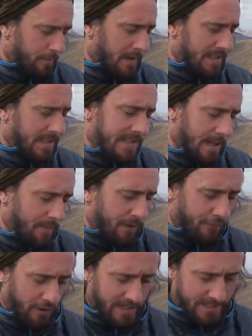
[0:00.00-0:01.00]
It's a
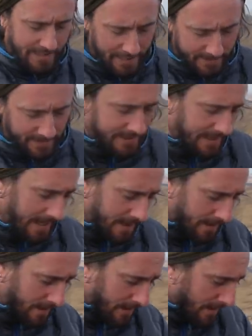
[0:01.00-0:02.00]
semi-freestanding
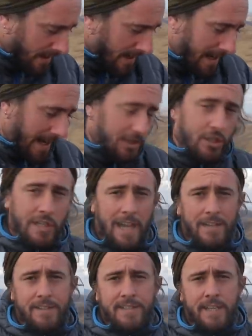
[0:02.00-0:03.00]
tent and you
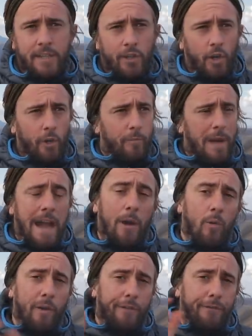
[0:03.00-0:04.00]
can set it up outer